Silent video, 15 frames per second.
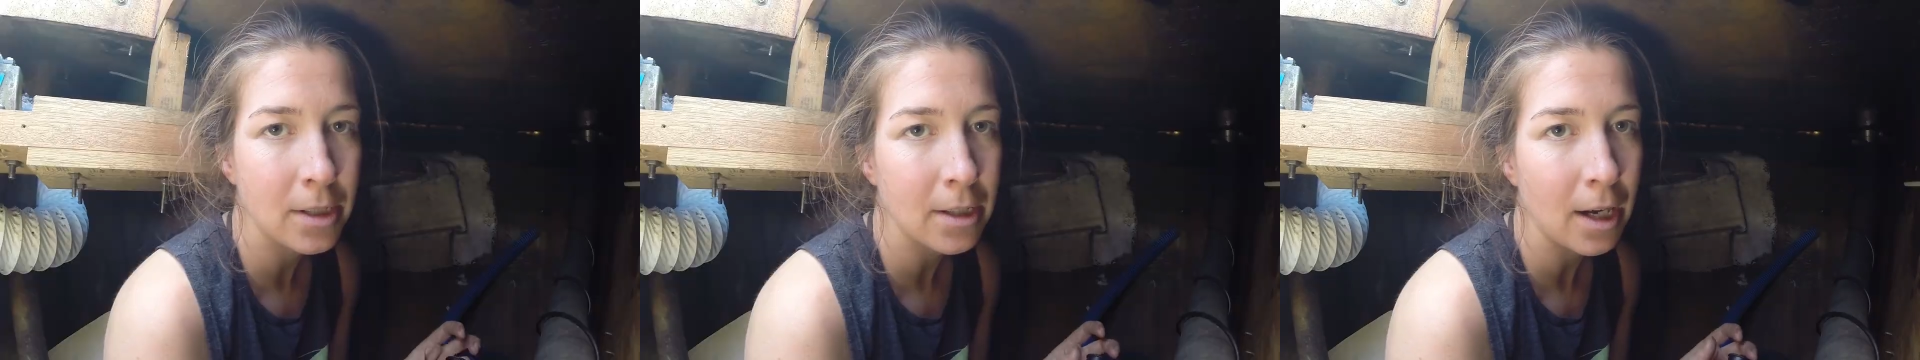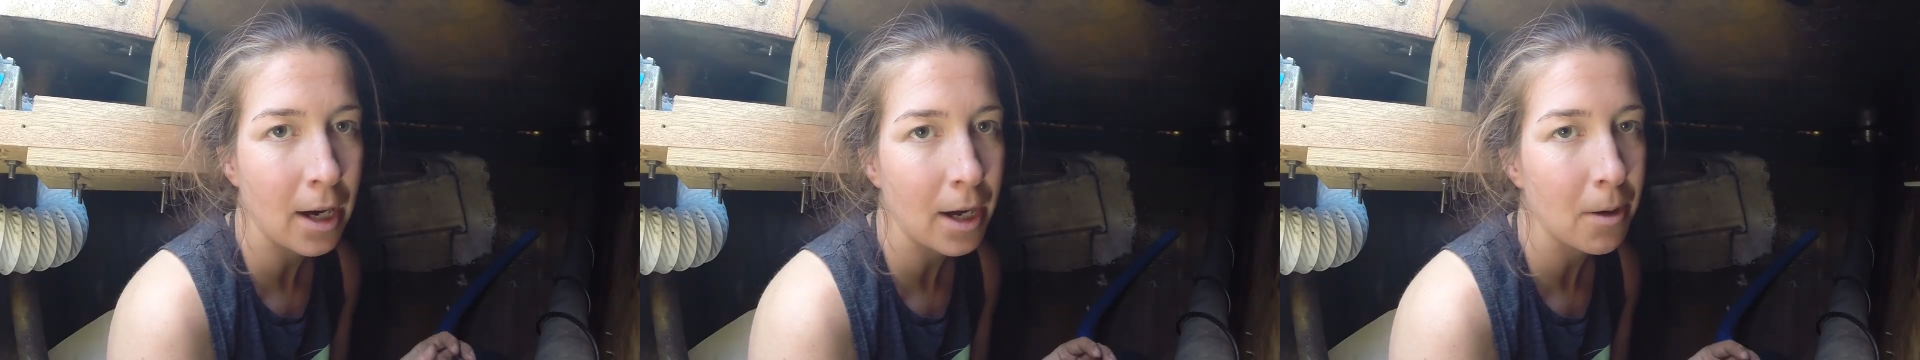
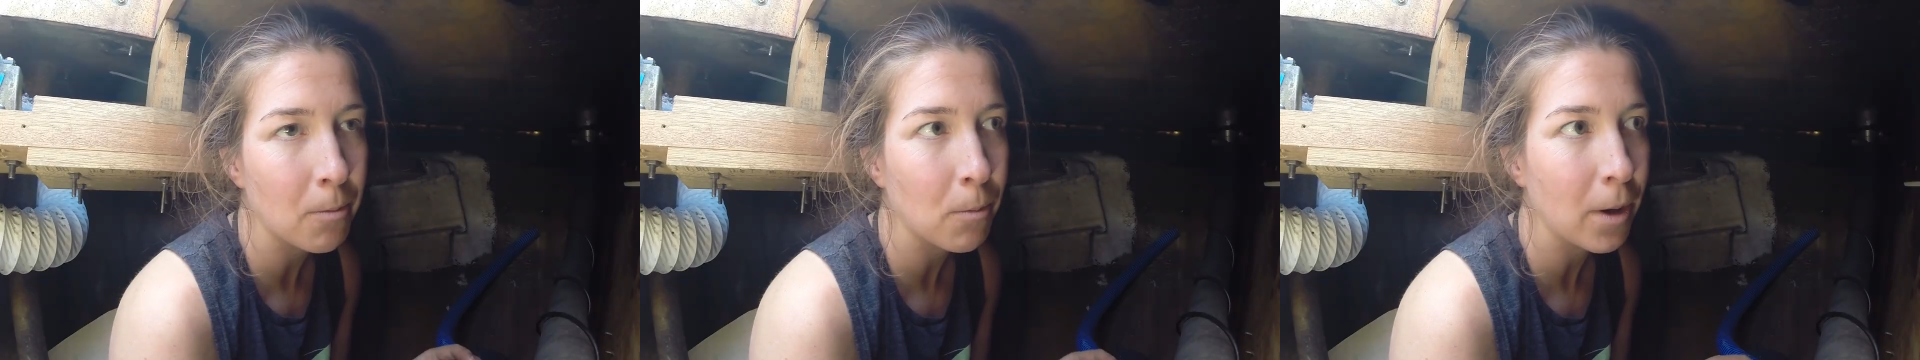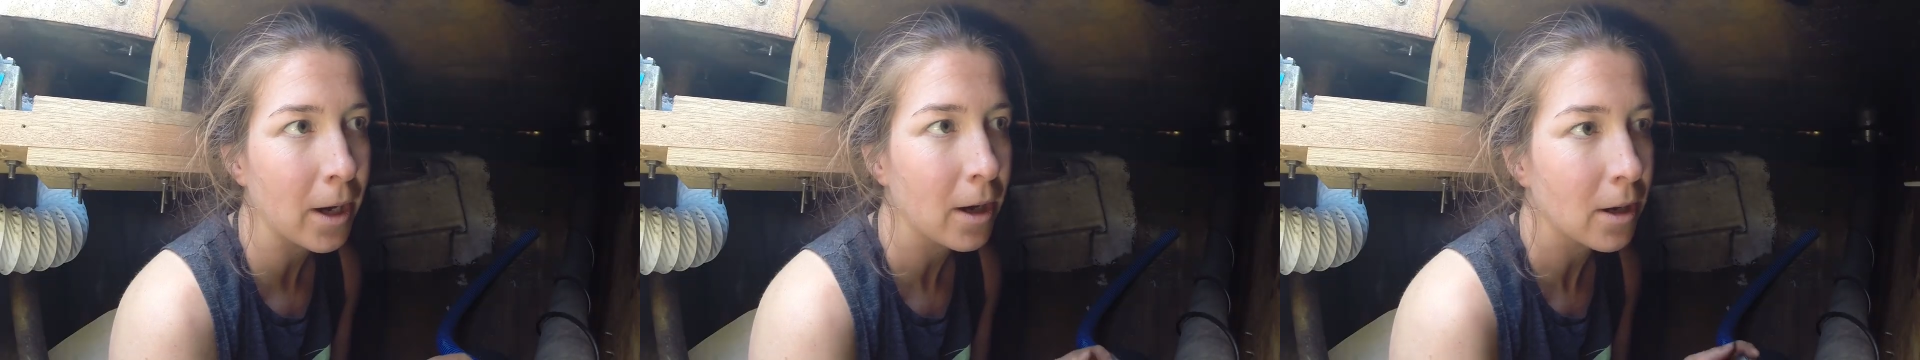decide
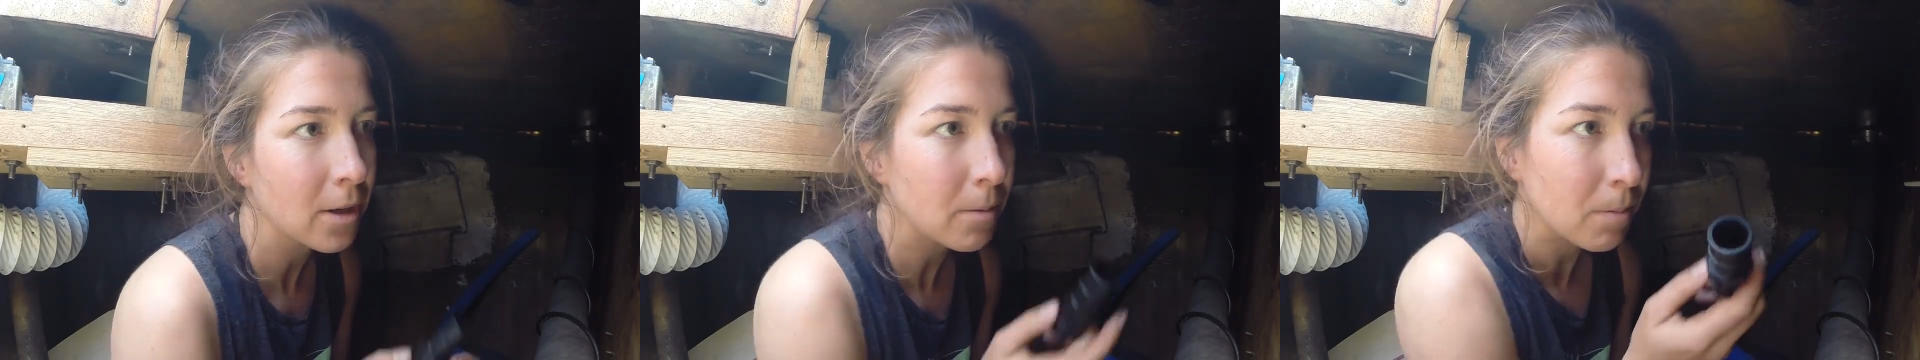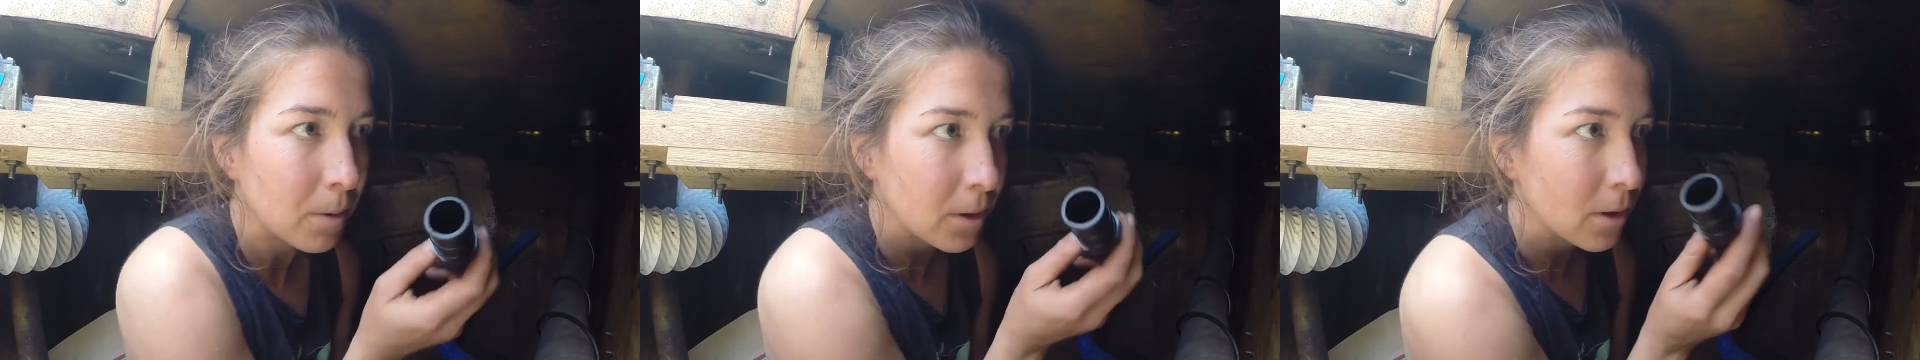where to
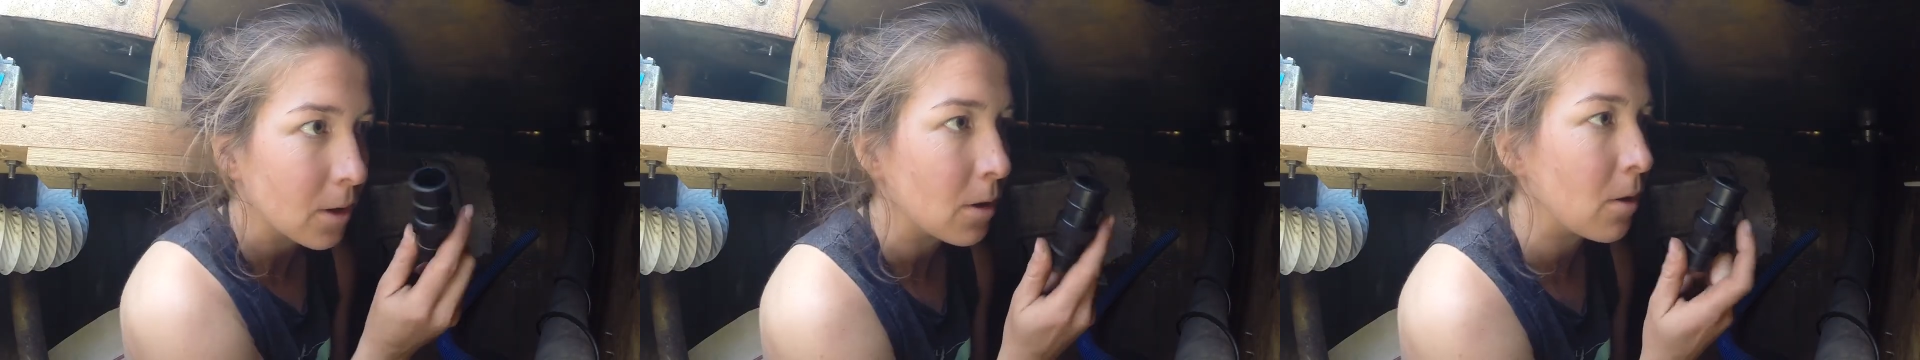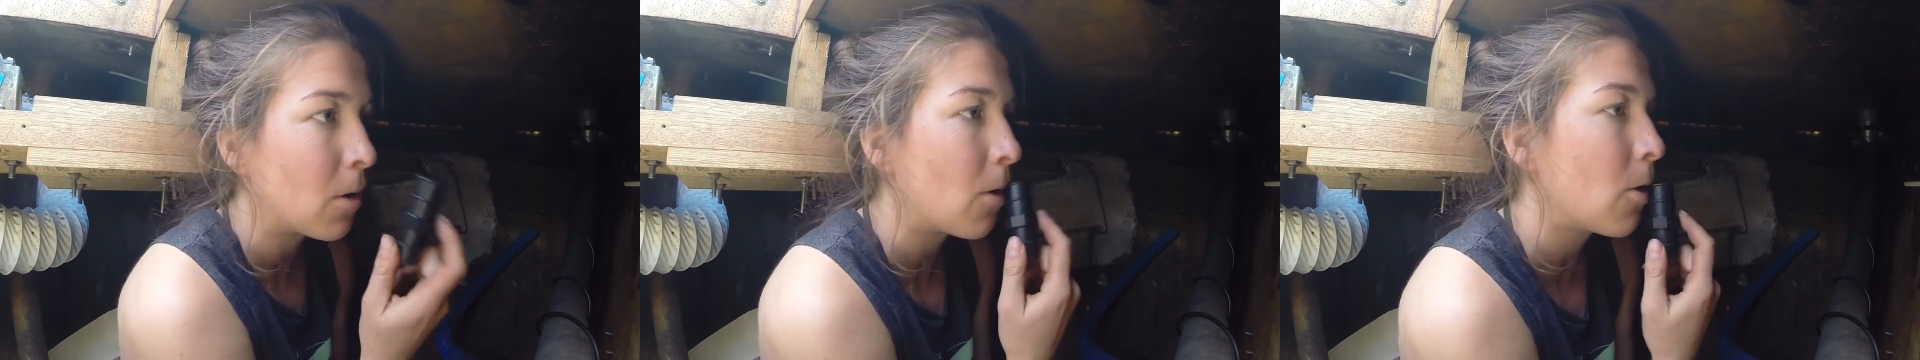put
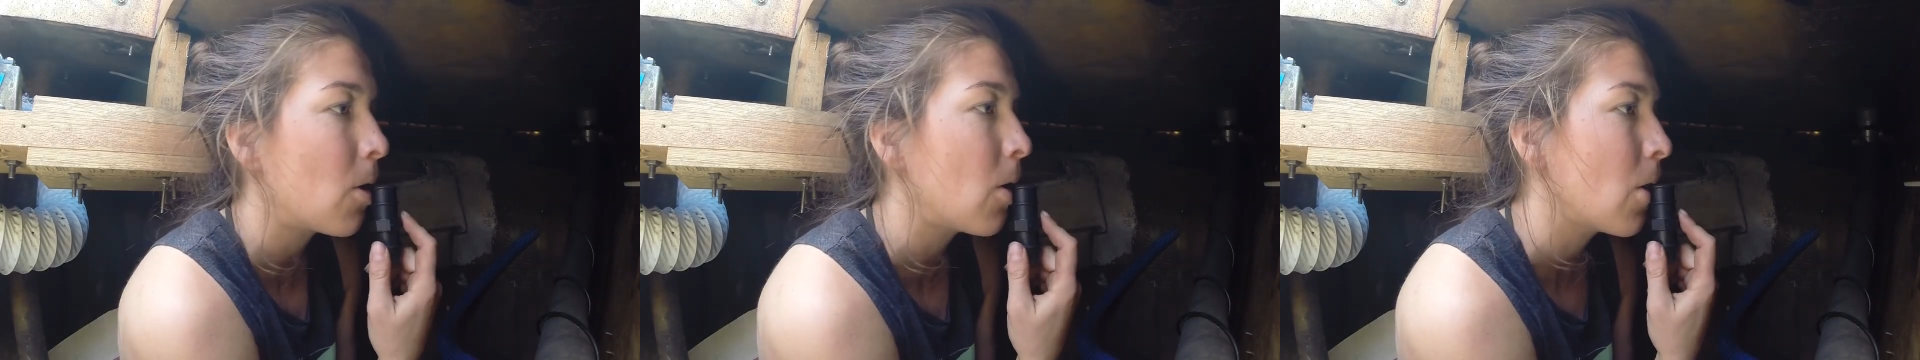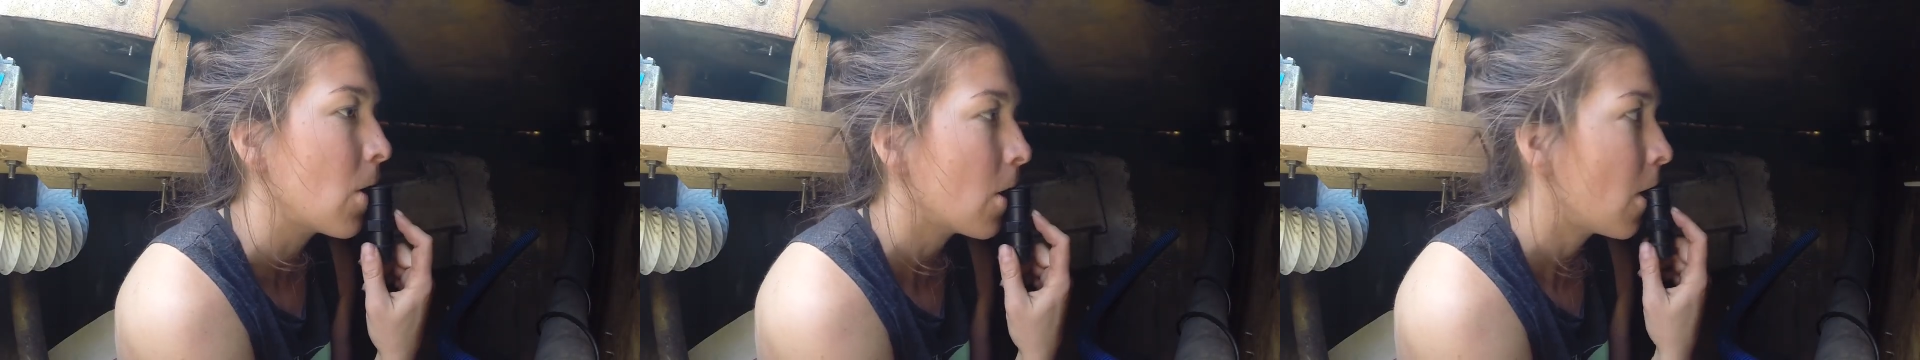the
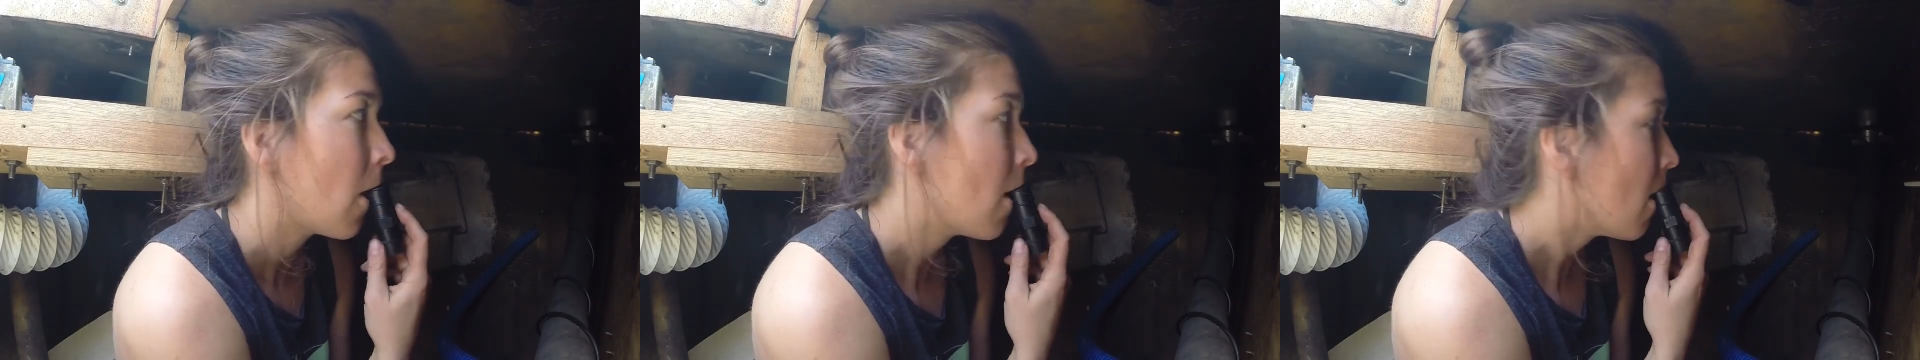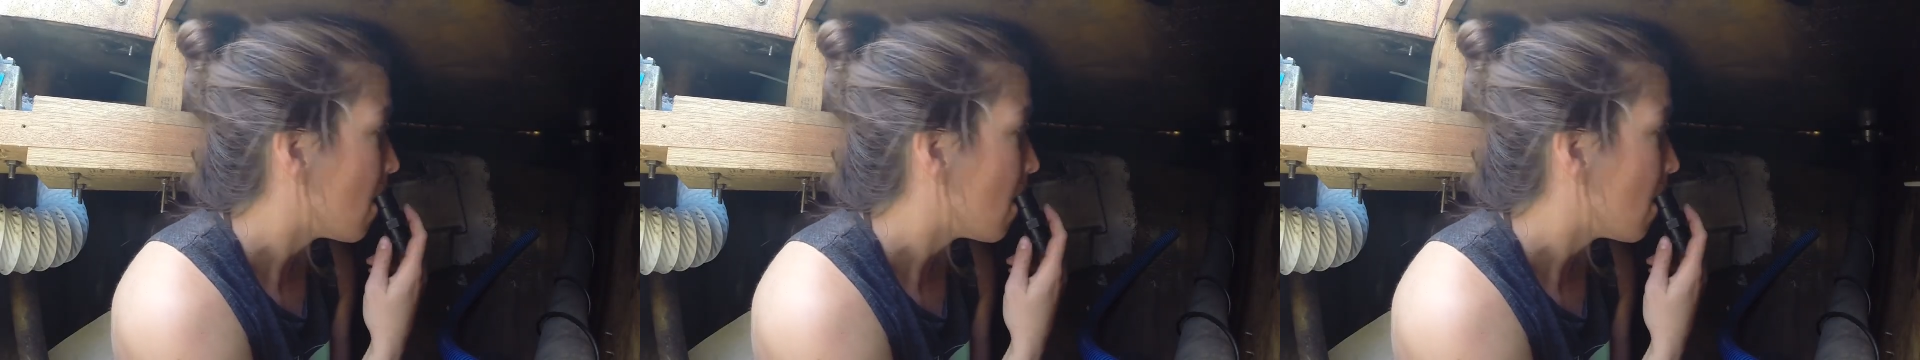hole